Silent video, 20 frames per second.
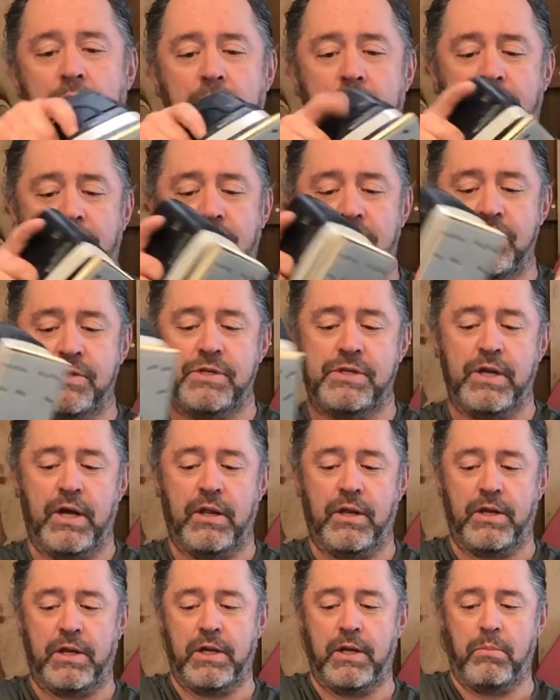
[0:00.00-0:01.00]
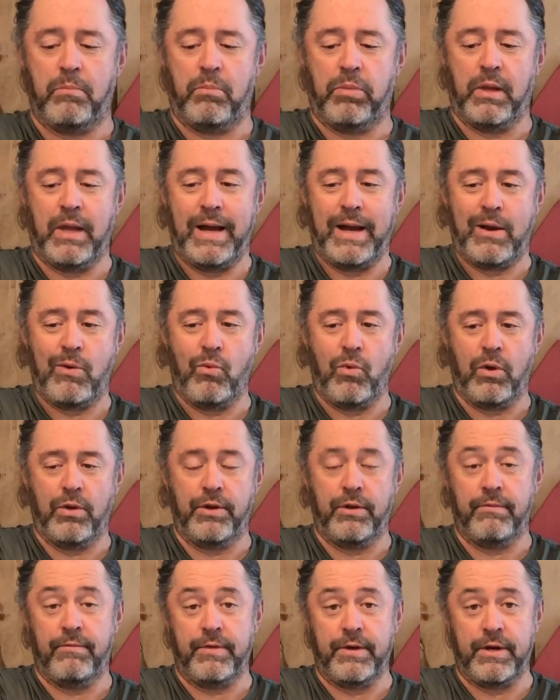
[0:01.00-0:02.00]
on these delicate black
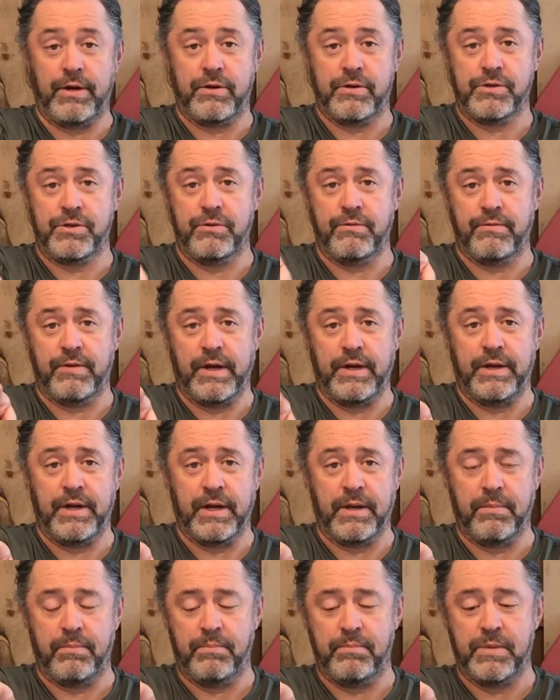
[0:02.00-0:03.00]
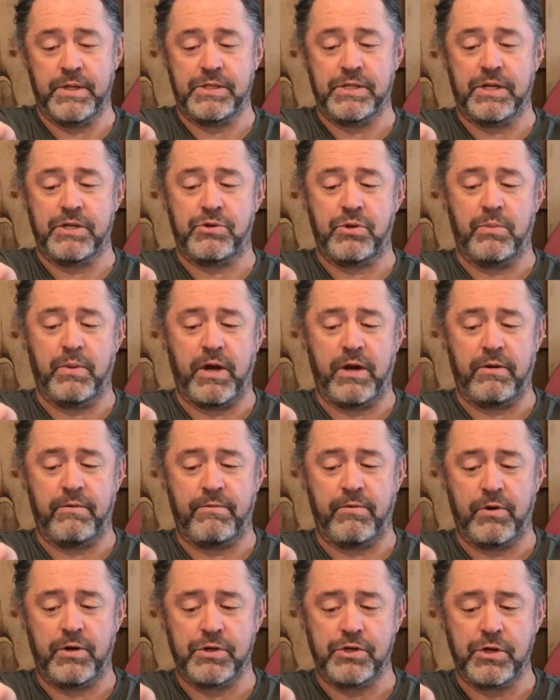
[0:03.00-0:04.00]
walnut veneers you find on mid-century modern
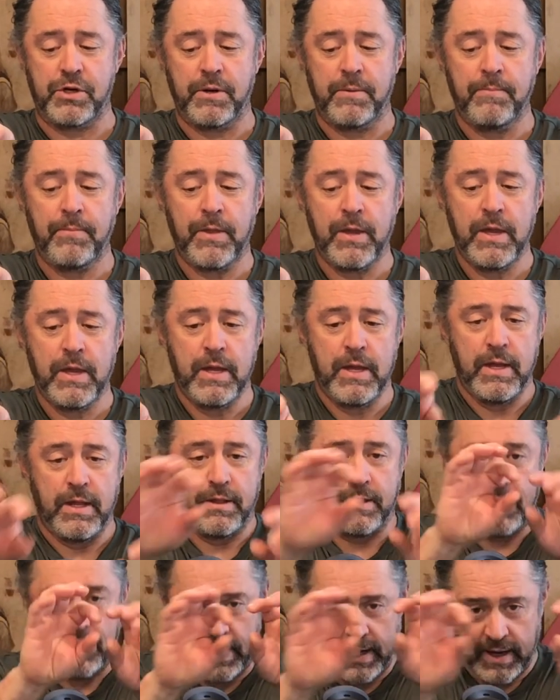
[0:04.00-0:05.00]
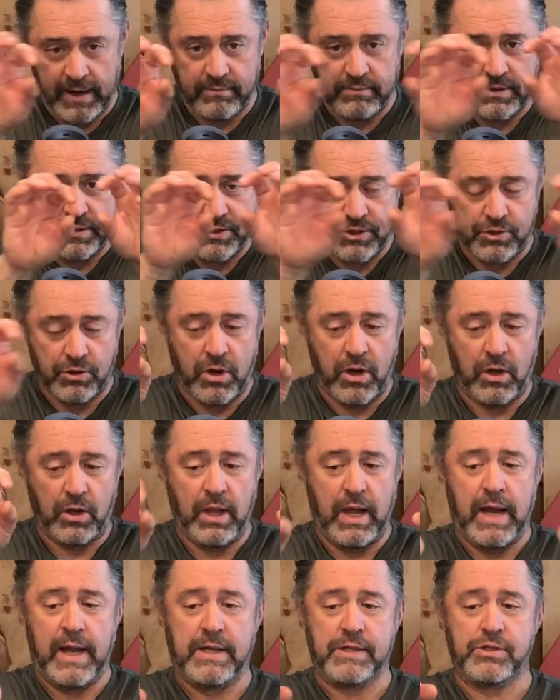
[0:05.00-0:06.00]
furniture that have these strong
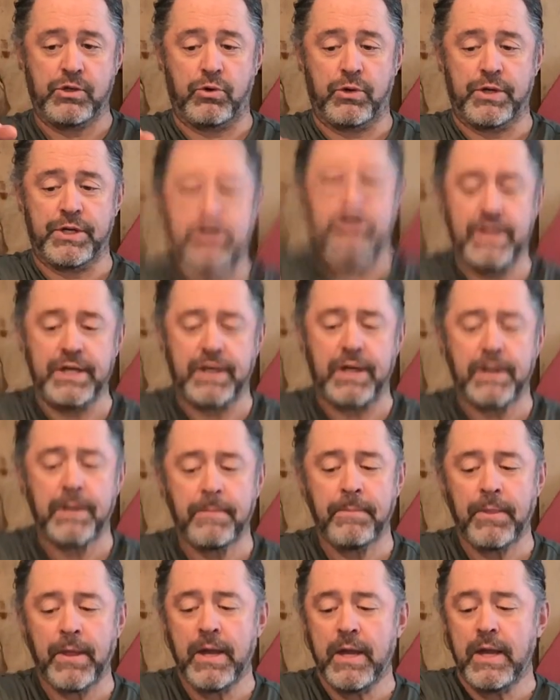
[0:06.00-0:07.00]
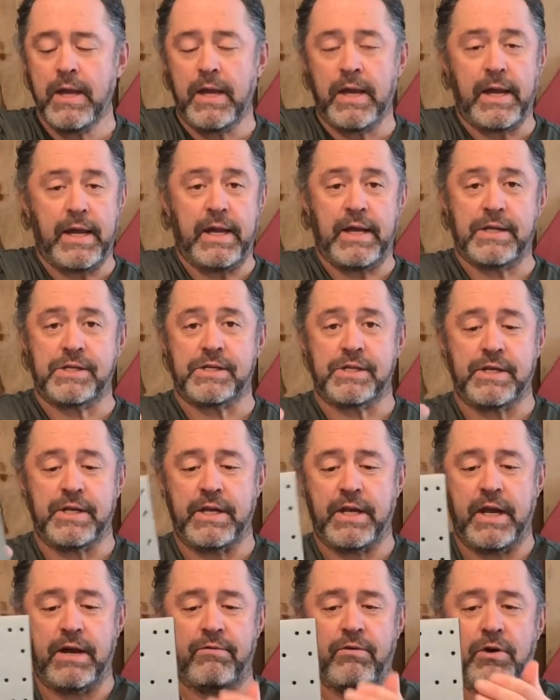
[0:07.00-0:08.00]
lines or teak, it's
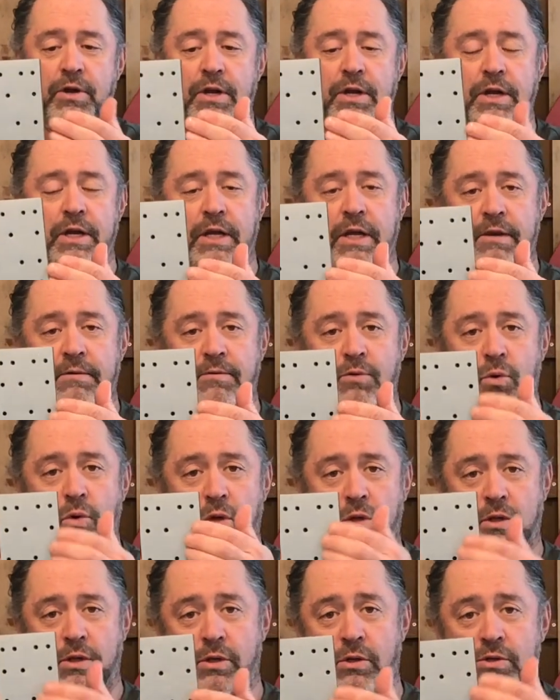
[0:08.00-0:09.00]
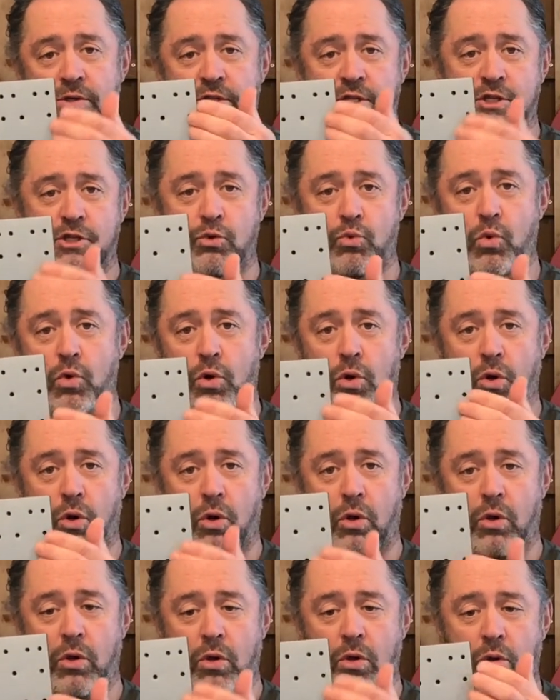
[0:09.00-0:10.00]
never going to give you a little
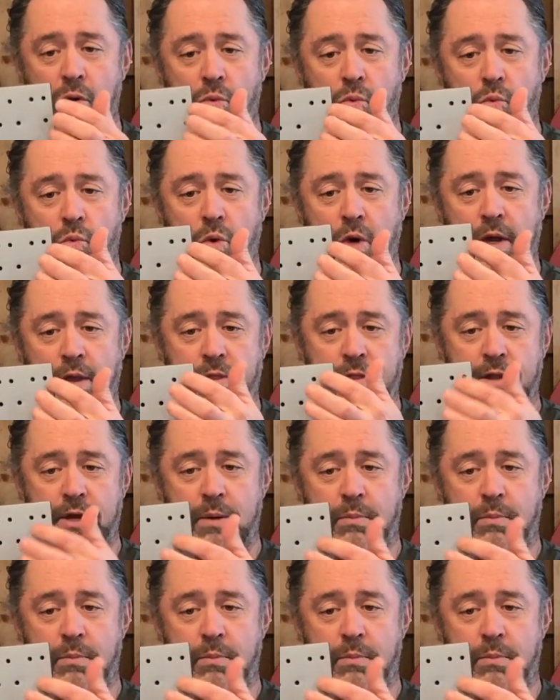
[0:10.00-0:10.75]
swirl when the